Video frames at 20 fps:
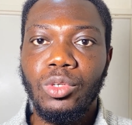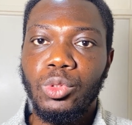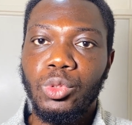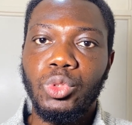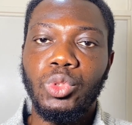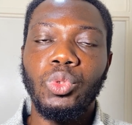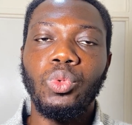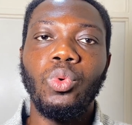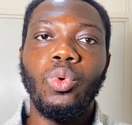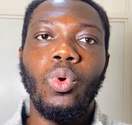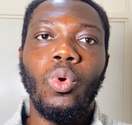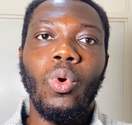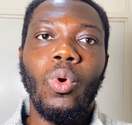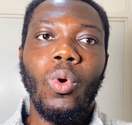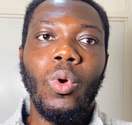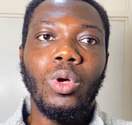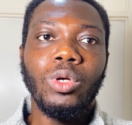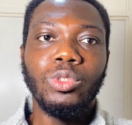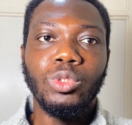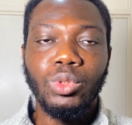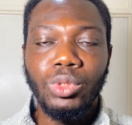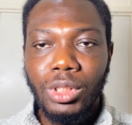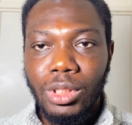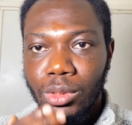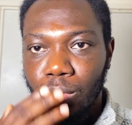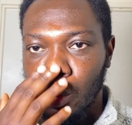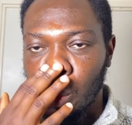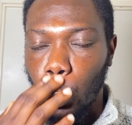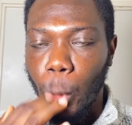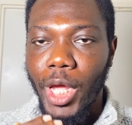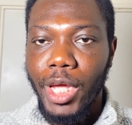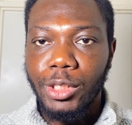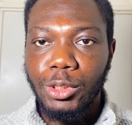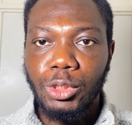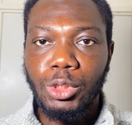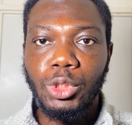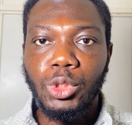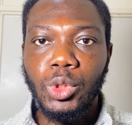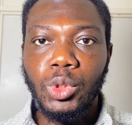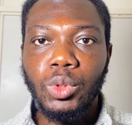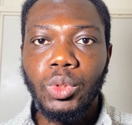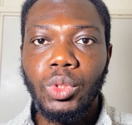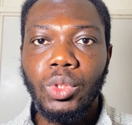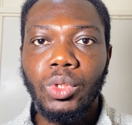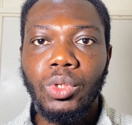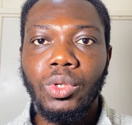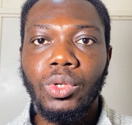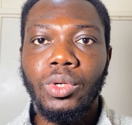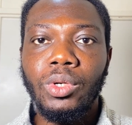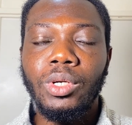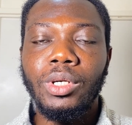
So you need to ensure